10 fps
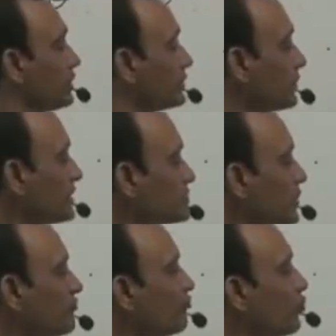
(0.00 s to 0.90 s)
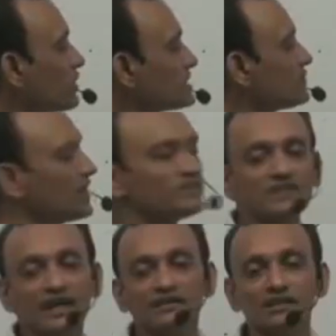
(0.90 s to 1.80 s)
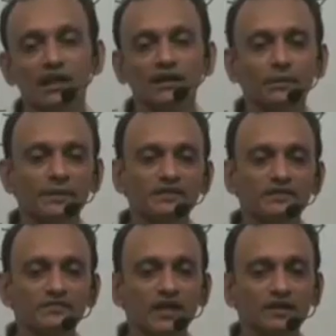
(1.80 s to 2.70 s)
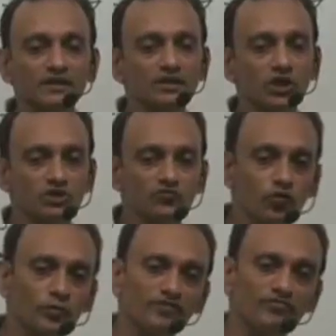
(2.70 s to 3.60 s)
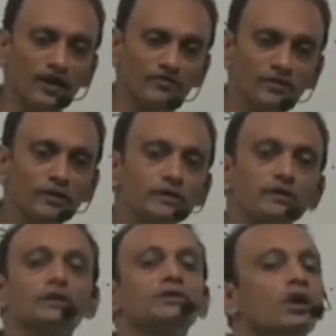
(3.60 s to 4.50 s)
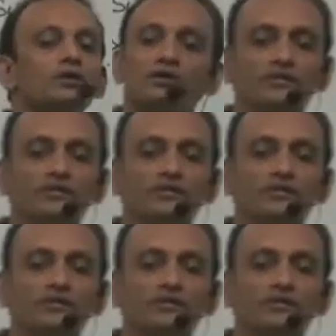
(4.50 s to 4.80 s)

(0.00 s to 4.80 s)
That means when 4 is 5 sin theta, that means if sin theta is 4 by 5, it will not